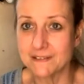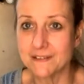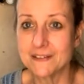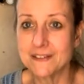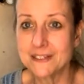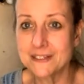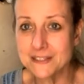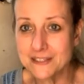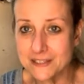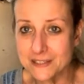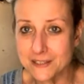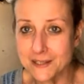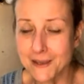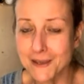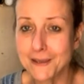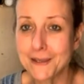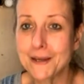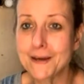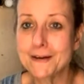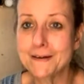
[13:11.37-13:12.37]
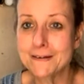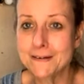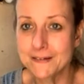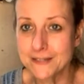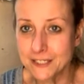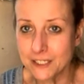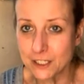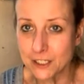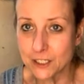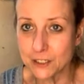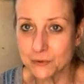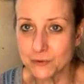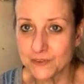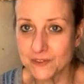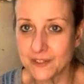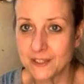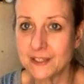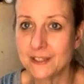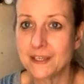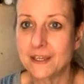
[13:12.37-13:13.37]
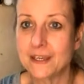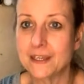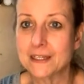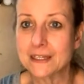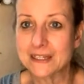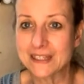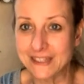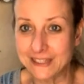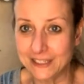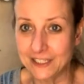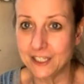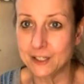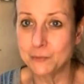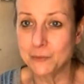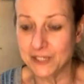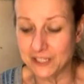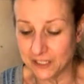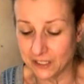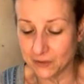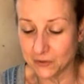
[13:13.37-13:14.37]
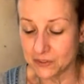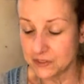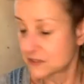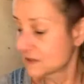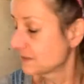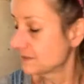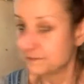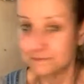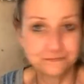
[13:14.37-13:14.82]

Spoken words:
And this is like ironing clothing and cleaning windows.